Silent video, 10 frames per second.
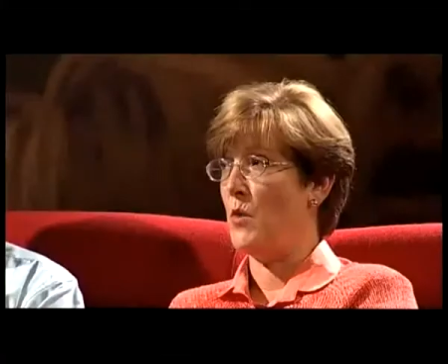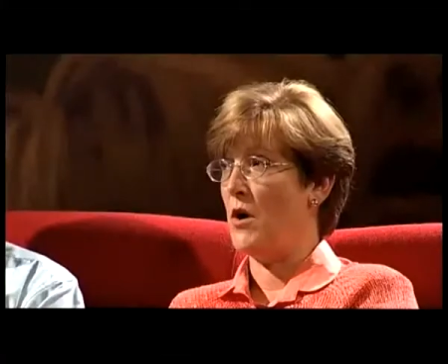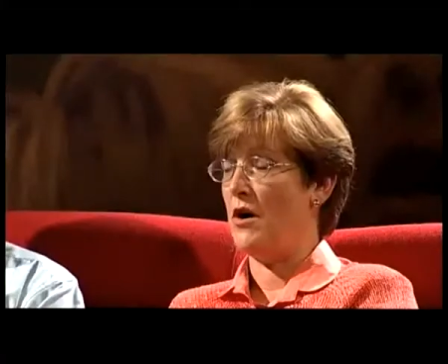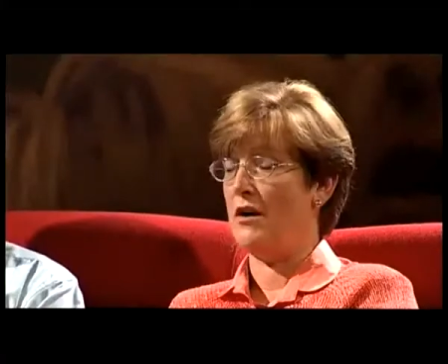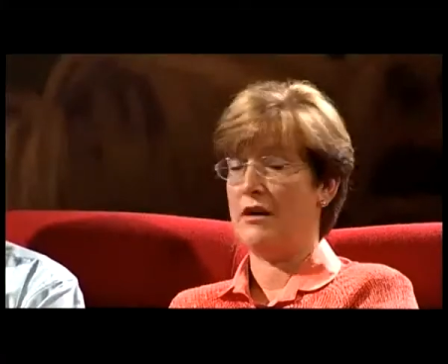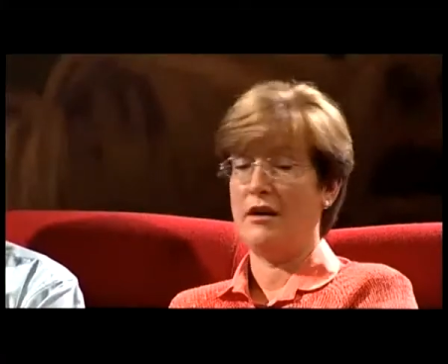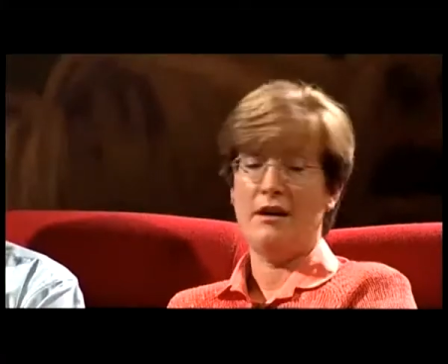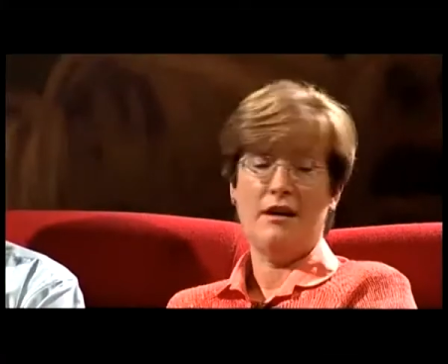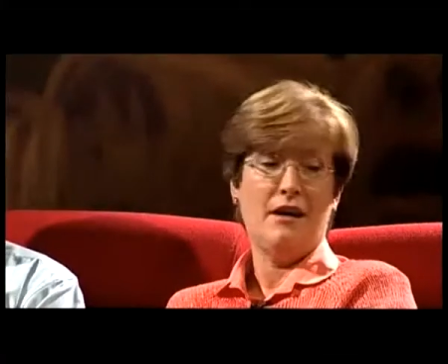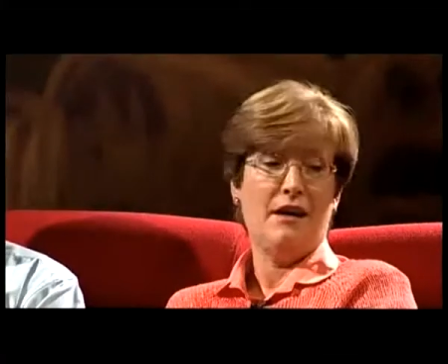work.
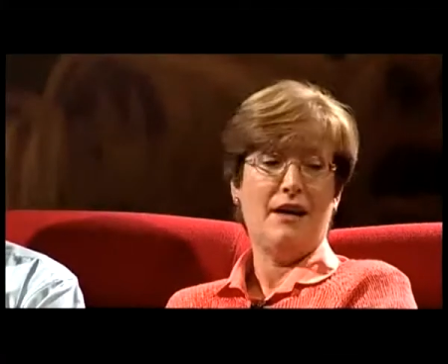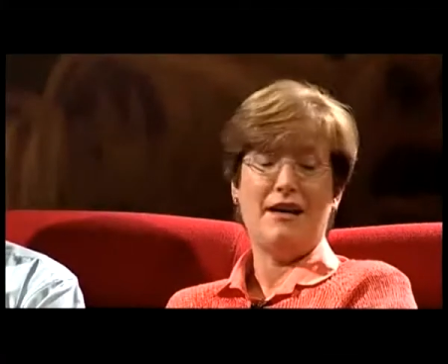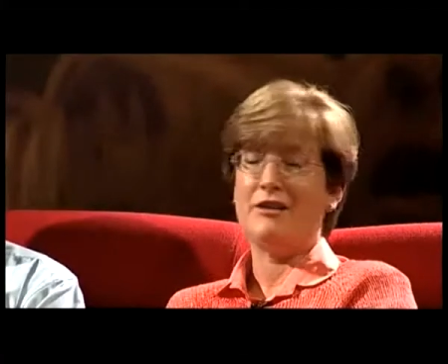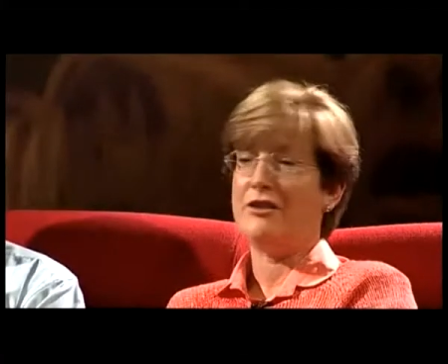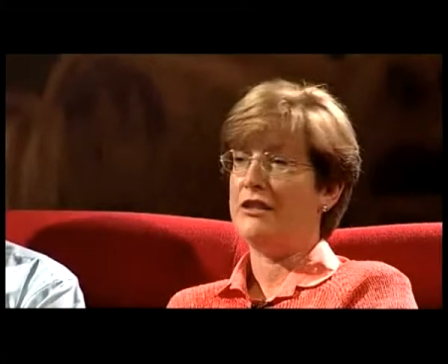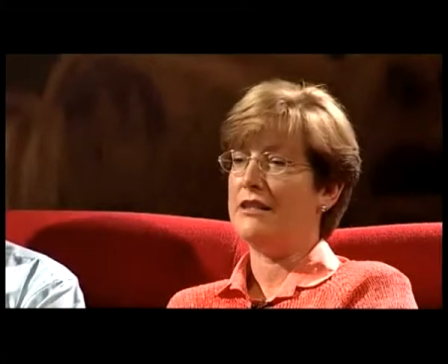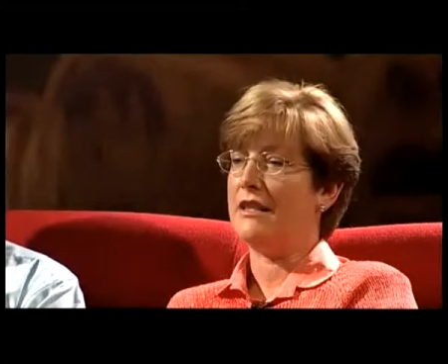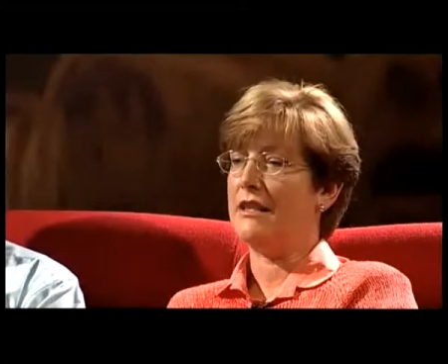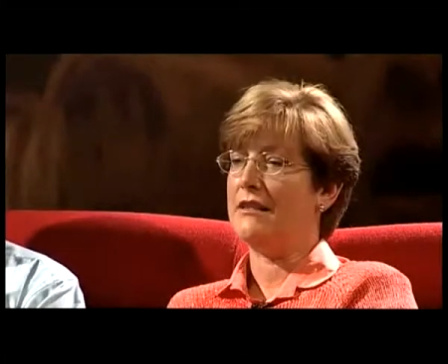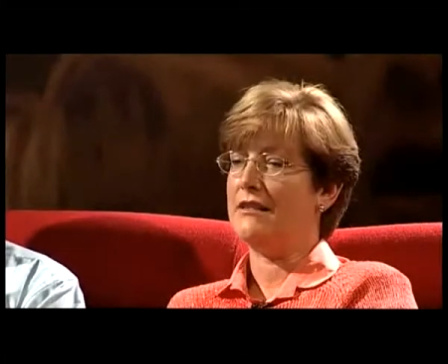And she
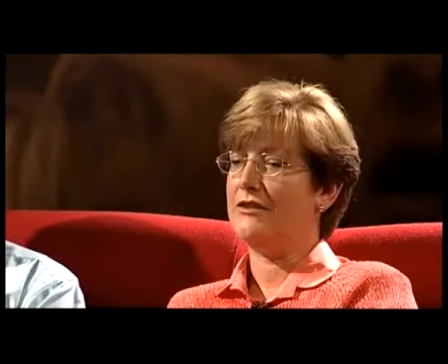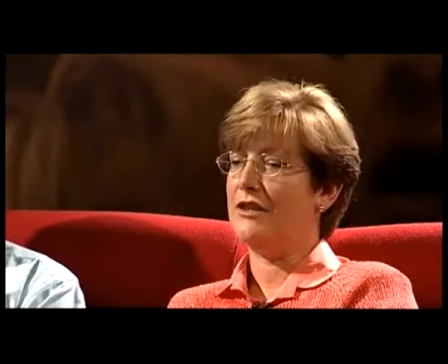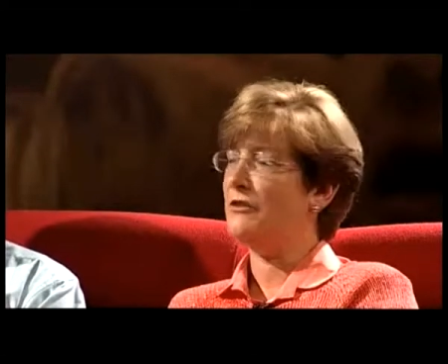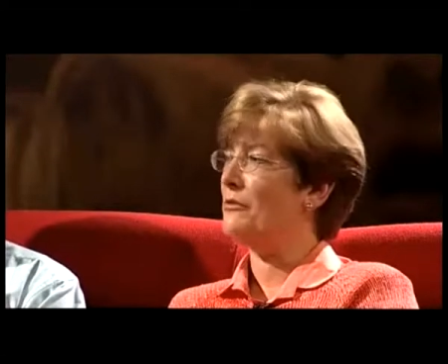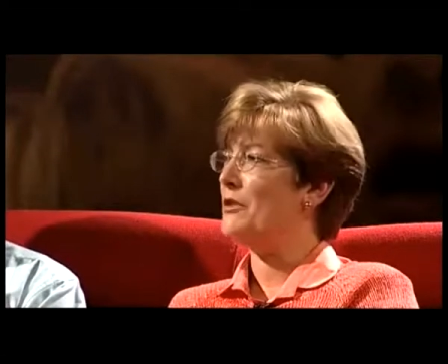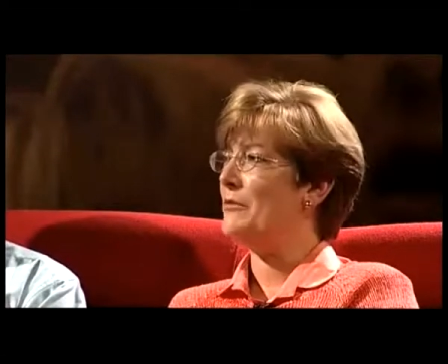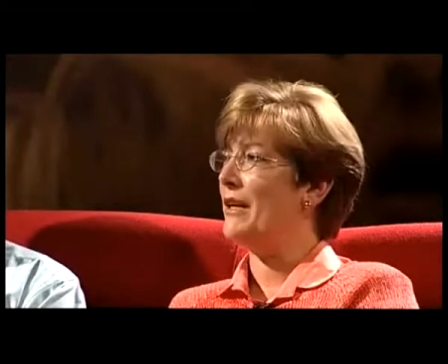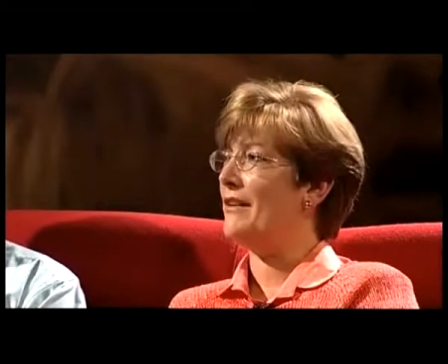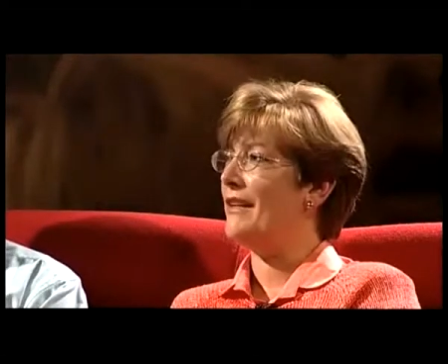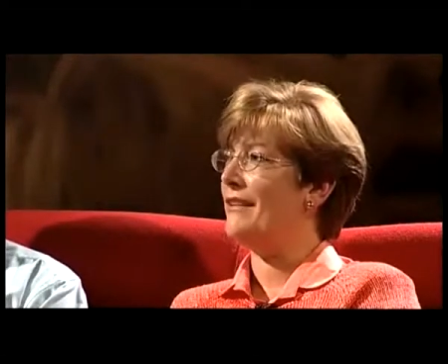said, she thought
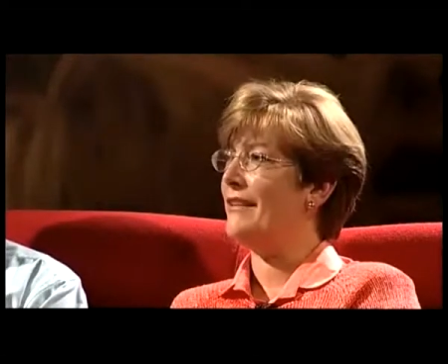about it.